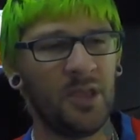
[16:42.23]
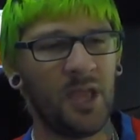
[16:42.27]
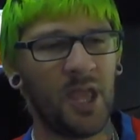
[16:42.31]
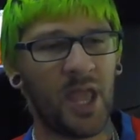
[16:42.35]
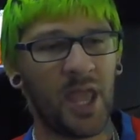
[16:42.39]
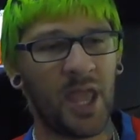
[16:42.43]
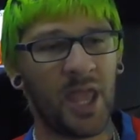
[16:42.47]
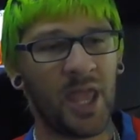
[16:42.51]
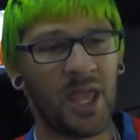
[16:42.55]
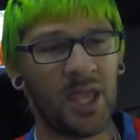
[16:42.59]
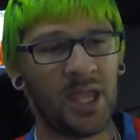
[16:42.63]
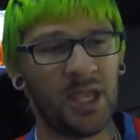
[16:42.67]

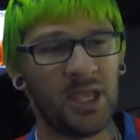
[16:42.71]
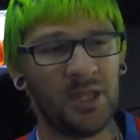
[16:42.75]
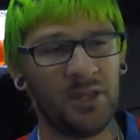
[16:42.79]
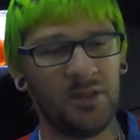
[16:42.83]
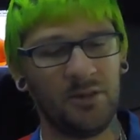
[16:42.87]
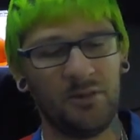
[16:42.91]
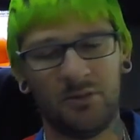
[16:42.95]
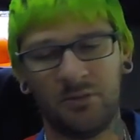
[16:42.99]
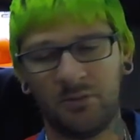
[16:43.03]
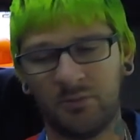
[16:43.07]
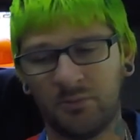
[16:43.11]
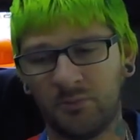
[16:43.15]

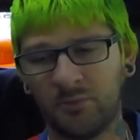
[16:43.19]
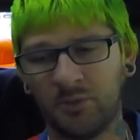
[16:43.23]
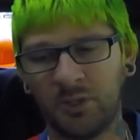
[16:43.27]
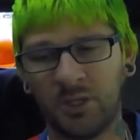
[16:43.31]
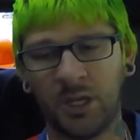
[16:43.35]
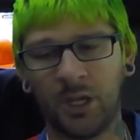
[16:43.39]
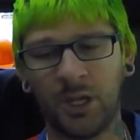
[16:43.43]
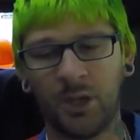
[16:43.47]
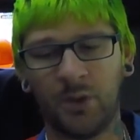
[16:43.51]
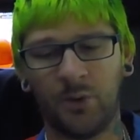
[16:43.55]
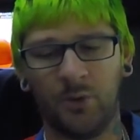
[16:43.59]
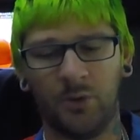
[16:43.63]
And, you
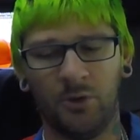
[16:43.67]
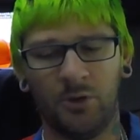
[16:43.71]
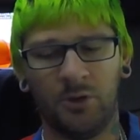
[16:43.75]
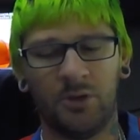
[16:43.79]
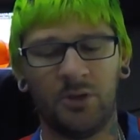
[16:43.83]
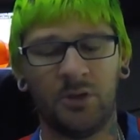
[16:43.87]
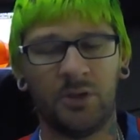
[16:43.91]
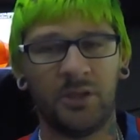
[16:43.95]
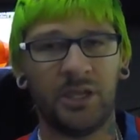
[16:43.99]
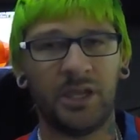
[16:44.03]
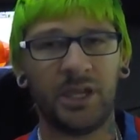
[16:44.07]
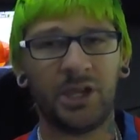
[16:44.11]
know,
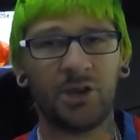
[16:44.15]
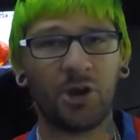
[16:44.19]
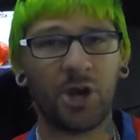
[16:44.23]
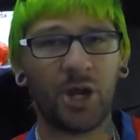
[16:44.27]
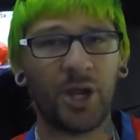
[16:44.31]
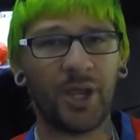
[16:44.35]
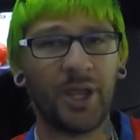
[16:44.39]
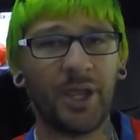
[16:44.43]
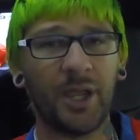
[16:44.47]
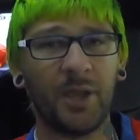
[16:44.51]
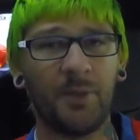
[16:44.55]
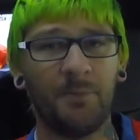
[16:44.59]
here
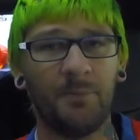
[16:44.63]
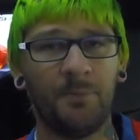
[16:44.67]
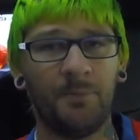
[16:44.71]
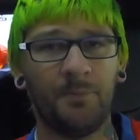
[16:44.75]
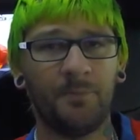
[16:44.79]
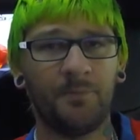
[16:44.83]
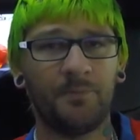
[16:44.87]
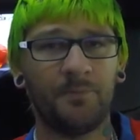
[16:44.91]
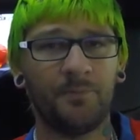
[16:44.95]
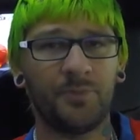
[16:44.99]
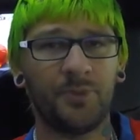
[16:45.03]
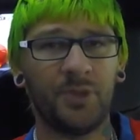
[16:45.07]
I am.
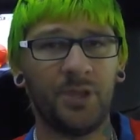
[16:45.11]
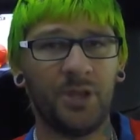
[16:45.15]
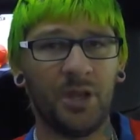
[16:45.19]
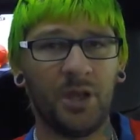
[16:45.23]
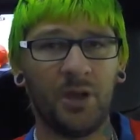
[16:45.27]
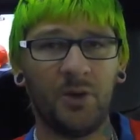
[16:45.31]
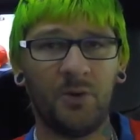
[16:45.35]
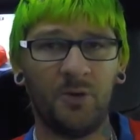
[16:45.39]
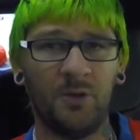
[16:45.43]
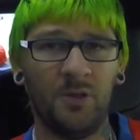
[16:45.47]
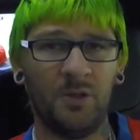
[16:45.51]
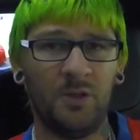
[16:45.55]
You
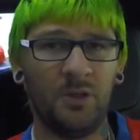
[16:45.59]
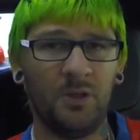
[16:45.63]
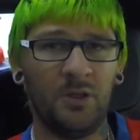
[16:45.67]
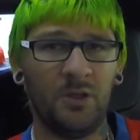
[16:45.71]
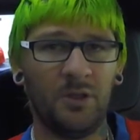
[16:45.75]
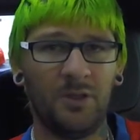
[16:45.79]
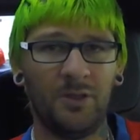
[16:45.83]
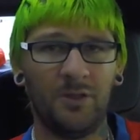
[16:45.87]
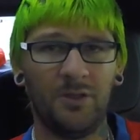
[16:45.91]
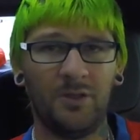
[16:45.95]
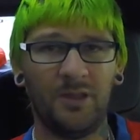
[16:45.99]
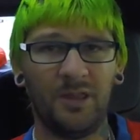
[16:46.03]
know.
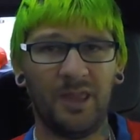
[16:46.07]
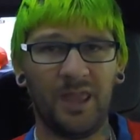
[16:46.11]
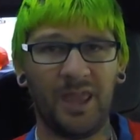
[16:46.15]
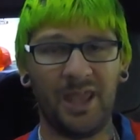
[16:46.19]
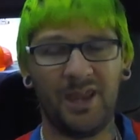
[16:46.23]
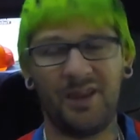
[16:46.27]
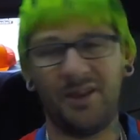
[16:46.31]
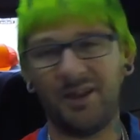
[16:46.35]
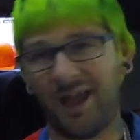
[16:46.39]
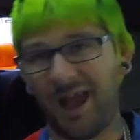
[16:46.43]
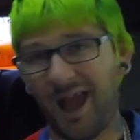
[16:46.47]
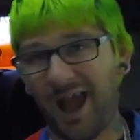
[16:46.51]

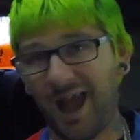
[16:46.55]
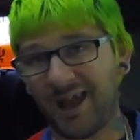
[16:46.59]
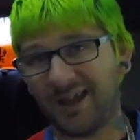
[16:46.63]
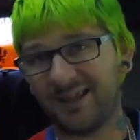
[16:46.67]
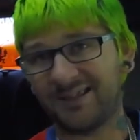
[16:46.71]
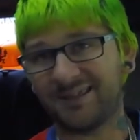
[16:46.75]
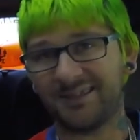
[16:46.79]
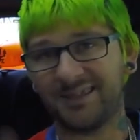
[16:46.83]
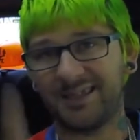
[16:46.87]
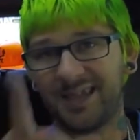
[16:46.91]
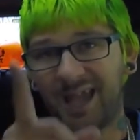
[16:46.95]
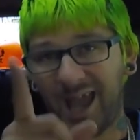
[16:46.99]
And
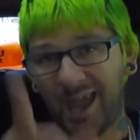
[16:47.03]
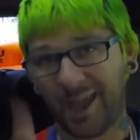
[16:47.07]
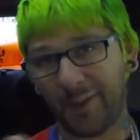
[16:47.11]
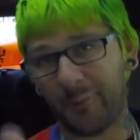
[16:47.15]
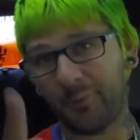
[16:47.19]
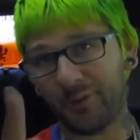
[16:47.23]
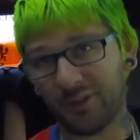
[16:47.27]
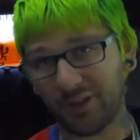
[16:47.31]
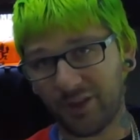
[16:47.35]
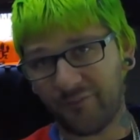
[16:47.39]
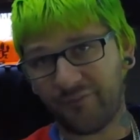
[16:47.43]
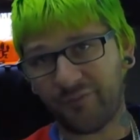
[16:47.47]
honestly, I
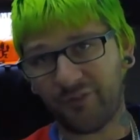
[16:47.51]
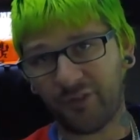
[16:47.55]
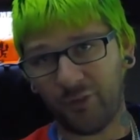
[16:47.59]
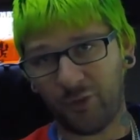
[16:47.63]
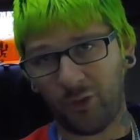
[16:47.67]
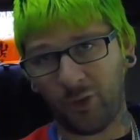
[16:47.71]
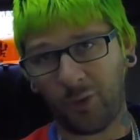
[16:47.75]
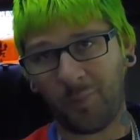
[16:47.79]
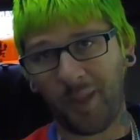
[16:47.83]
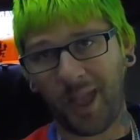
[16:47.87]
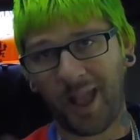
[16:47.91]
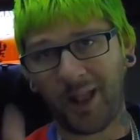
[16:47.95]
would love to
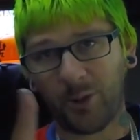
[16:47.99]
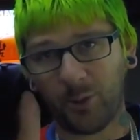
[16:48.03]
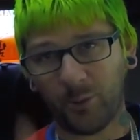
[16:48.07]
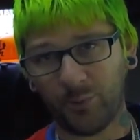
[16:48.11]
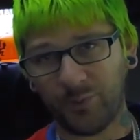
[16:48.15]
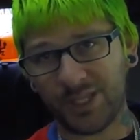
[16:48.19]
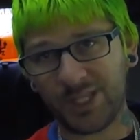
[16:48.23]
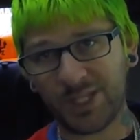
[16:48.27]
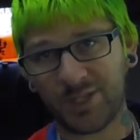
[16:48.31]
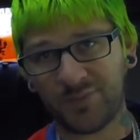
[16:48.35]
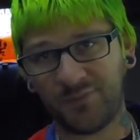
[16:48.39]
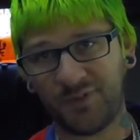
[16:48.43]
look back
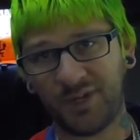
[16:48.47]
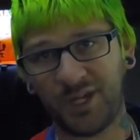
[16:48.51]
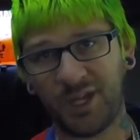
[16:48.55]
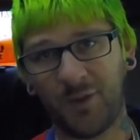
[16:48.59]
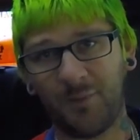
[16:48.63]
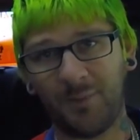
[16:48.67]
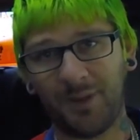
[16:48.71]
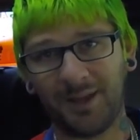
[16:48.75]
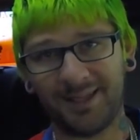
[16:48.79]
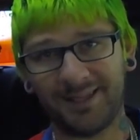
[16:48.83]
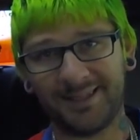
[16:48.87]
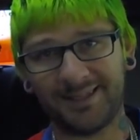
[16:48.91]
on this
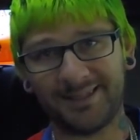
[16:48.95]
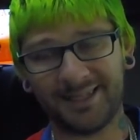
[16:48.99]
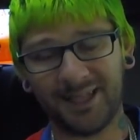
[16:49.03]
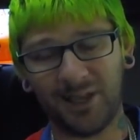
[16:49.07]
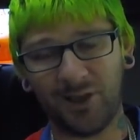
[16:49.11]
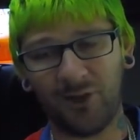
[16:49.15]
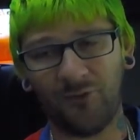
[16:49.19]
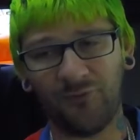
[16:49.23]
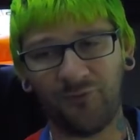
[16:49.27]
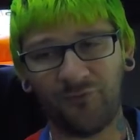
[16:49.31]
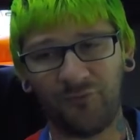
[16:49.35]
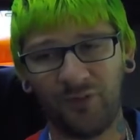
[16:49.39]
video
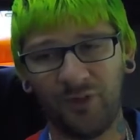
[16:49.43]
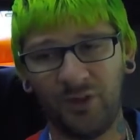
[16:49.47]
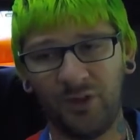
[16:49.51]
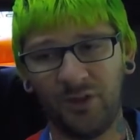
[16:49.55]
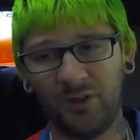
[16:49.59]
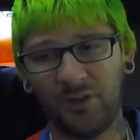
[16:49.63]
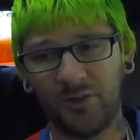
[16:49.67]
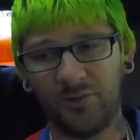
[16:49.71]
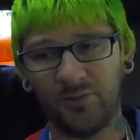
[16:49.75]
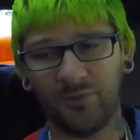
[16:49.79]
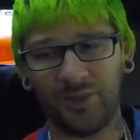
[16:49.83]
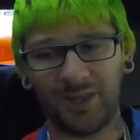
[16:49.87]
myself,
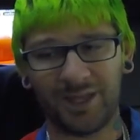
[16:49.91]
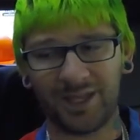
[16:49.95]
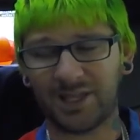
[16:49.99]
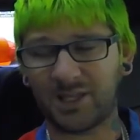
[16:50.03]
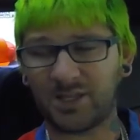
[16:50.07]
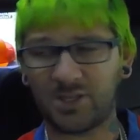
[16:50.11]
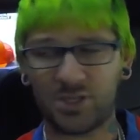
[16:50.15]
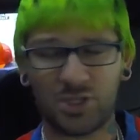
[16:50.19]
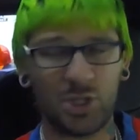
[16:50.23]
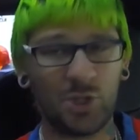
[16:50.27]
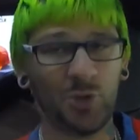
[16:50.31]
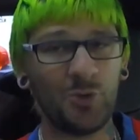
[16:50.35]
like
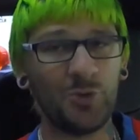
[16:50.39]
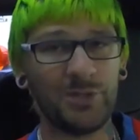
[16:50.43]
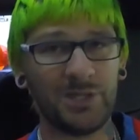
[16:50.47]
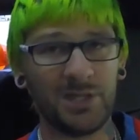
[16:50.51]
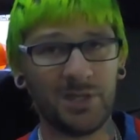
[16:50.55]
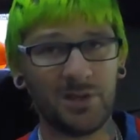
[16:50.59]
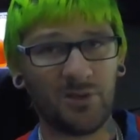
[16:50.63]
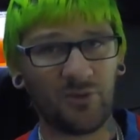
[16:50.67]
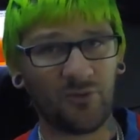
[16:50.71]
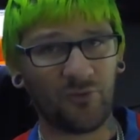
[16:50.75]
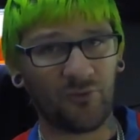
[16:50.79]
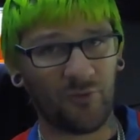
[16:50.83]
2
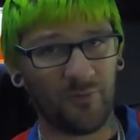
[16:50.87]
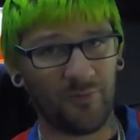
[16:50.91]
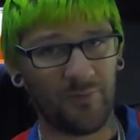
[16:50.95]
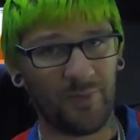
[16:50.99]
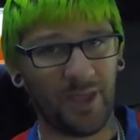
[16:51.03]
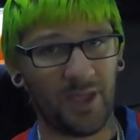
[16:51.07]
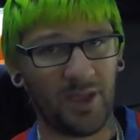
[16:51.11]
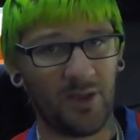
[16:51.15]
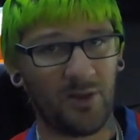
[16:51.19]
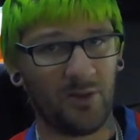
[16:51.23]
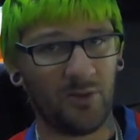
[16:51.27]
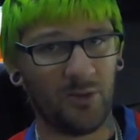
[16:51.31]
years from
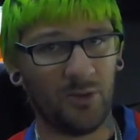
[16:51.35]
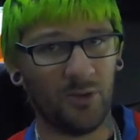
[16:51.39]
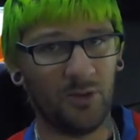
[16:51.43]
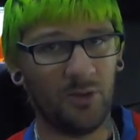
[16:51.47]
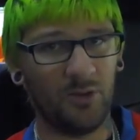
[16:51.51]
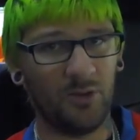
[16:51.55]
now,